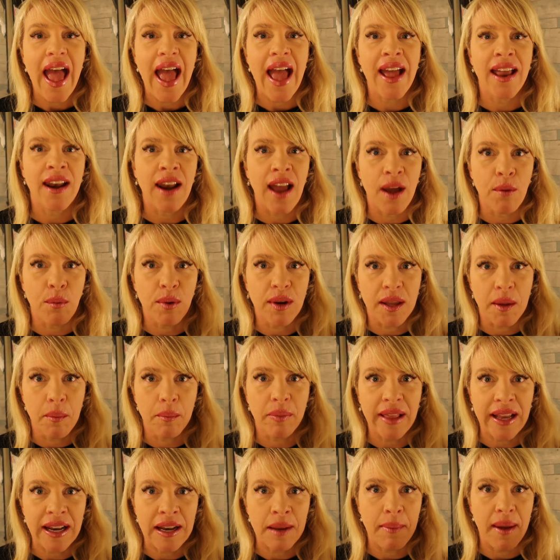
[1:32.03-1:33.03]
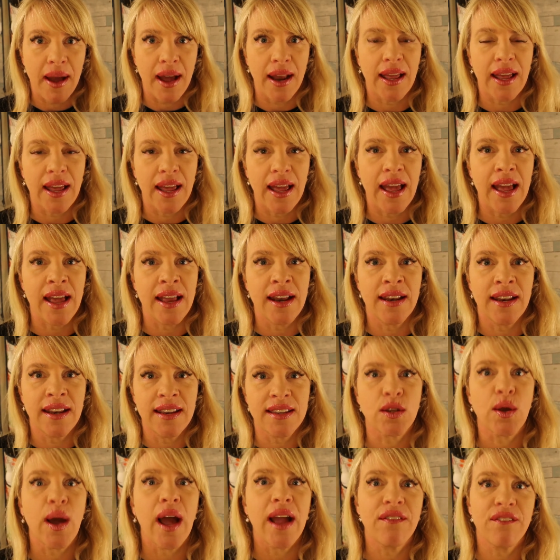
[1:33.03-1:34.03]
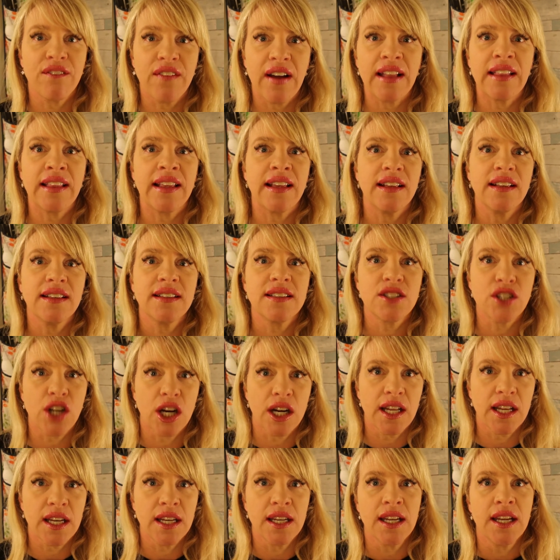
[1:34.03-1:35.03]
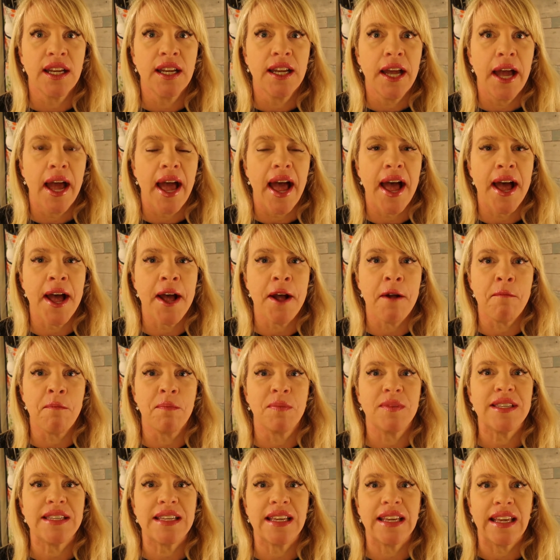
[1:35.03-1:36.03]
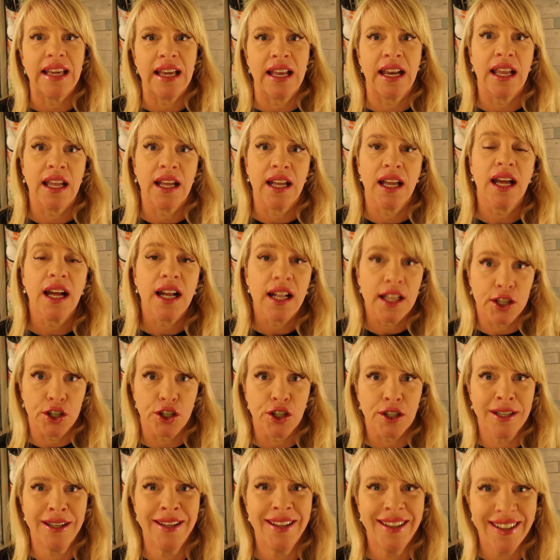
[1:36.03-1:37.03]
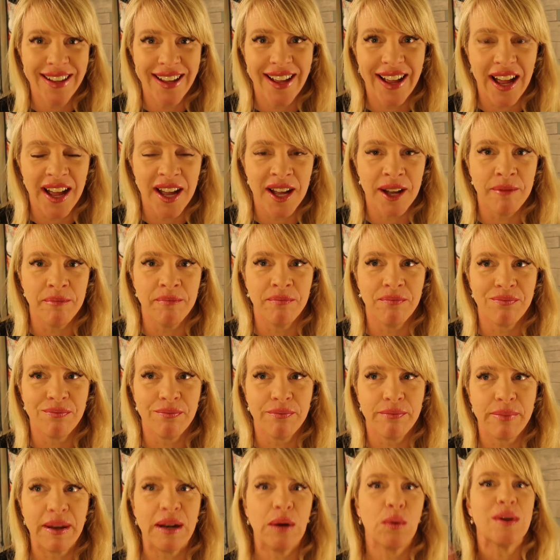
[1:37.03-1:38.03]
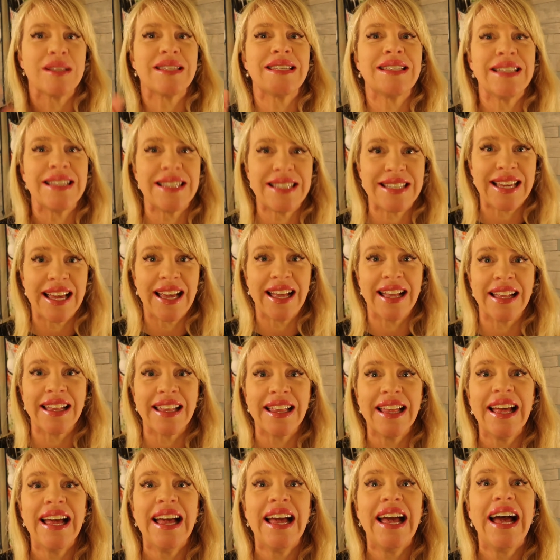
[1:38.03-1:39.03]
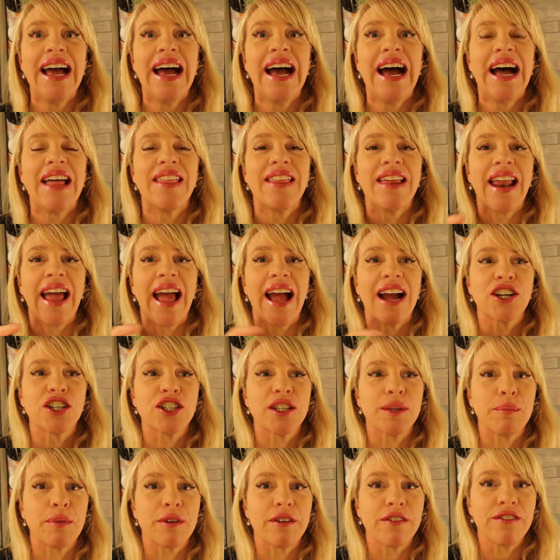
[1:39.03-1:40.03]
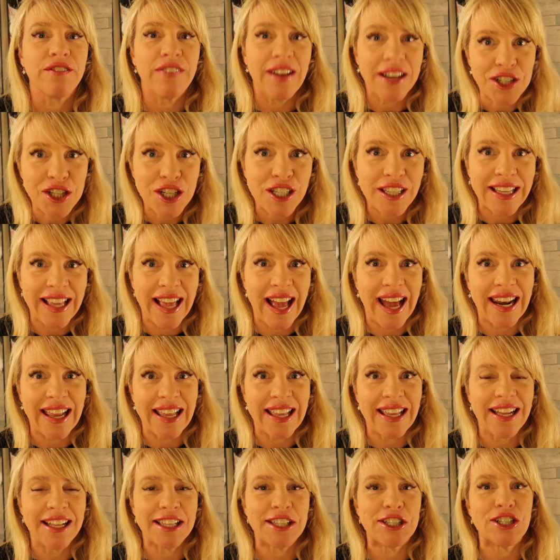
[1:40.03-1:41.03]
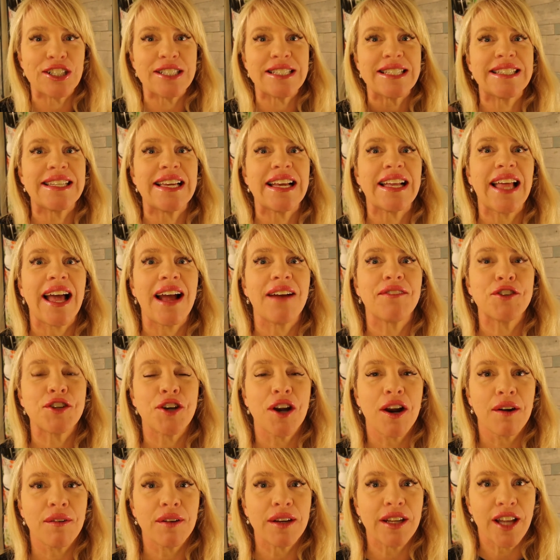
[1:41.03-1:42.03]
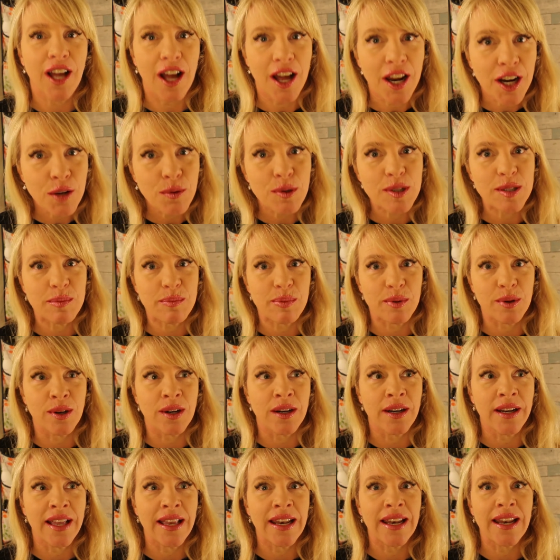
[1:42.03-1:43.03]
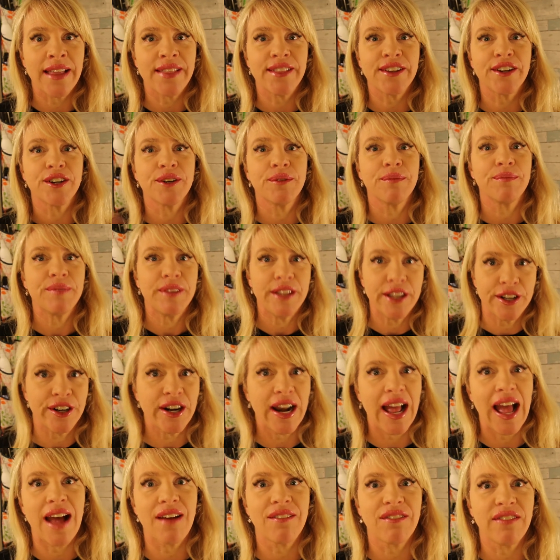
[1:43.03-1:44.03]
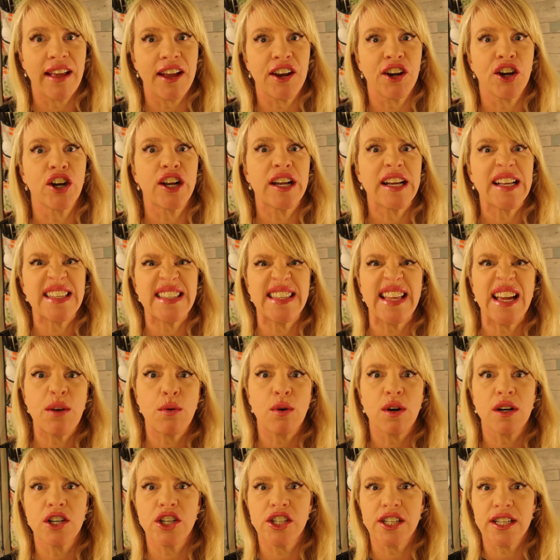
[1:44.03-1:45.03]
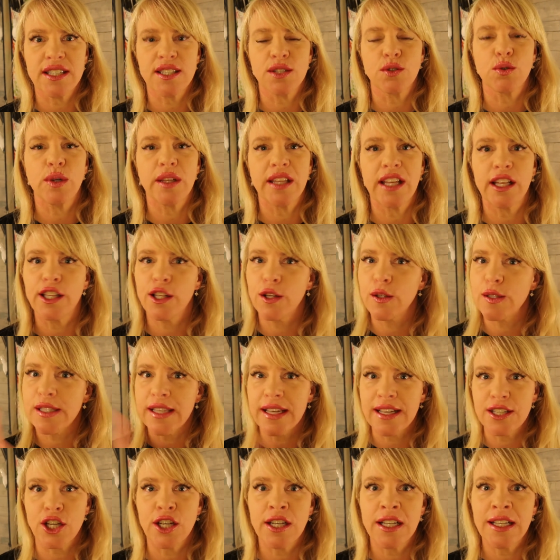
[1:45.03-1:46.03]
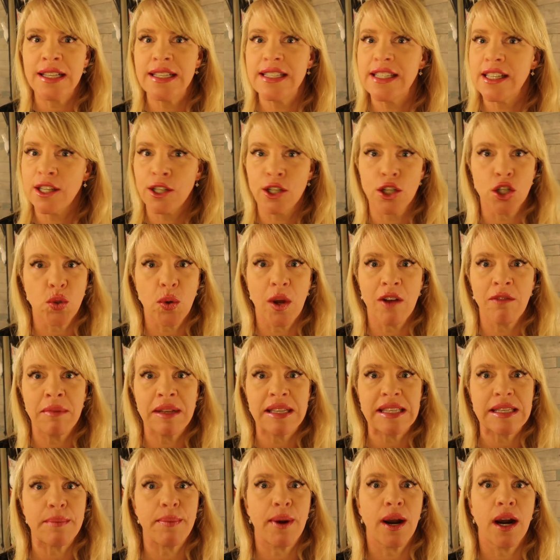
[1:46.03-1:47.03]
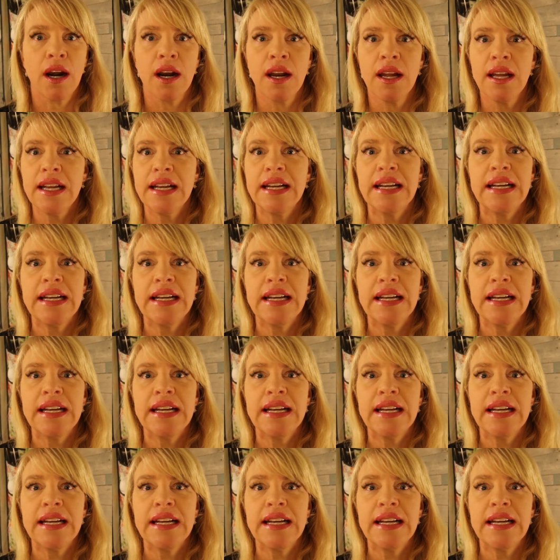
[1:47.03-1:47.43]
And I would complain about it. And so I finally started to get it colored. But it wasn't until that I actually professionally had it colored until after Ariana was born, another year and a half later, because they were just really close. Like Darnell and Dylan are 12 months apart.